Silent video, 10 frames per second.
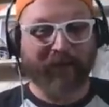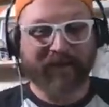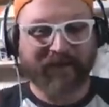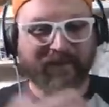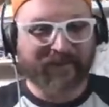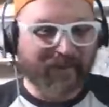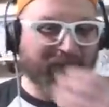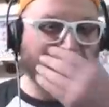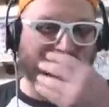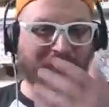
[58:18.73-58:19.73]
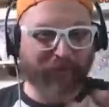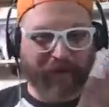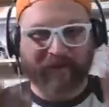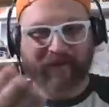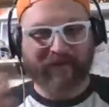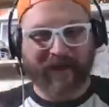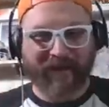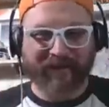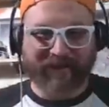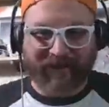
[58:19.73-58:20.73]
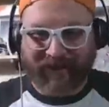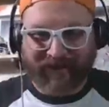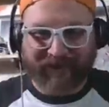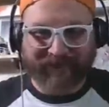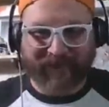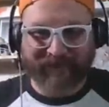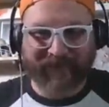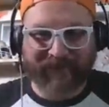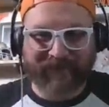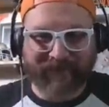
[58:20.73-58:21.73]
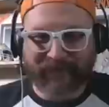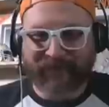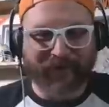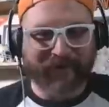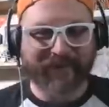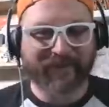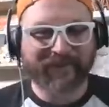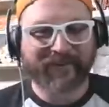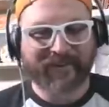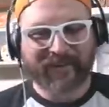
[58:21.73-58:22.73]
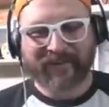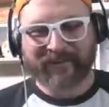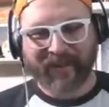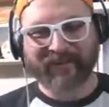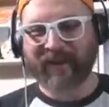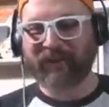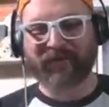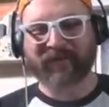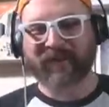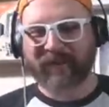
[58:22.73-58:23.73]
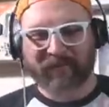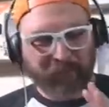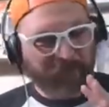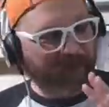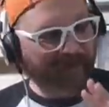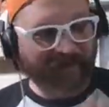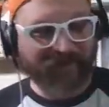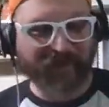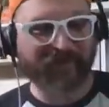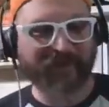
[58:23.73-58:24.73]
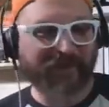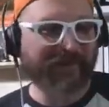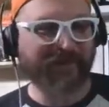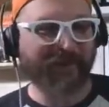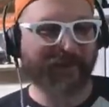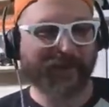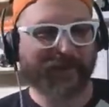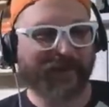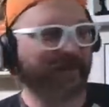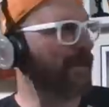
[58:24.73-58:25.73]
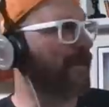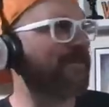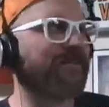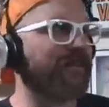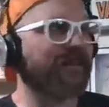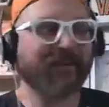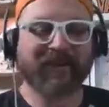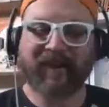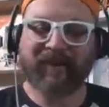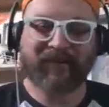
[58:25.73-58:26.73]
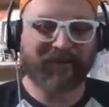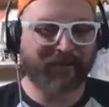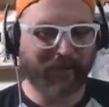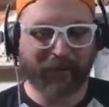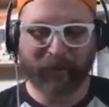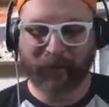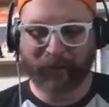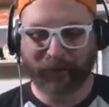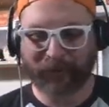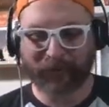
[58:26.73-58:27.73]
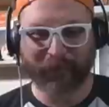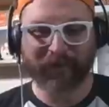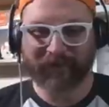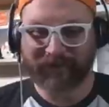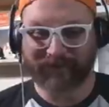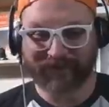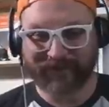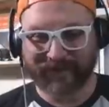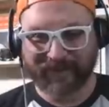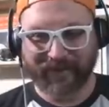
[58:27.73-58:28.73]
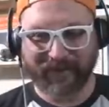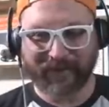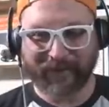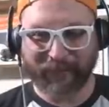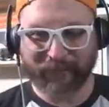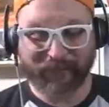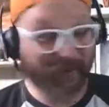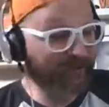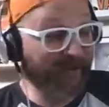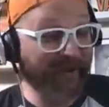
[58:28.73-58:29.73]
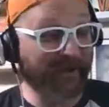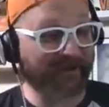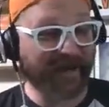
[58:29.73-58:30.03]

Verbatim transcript: I mean, like like you said, you've got it on your hat there. I've, I've got it on the shirt here. That That is, it's such a clean logo. It's, yep. it's so sweet looking. Um, looks good as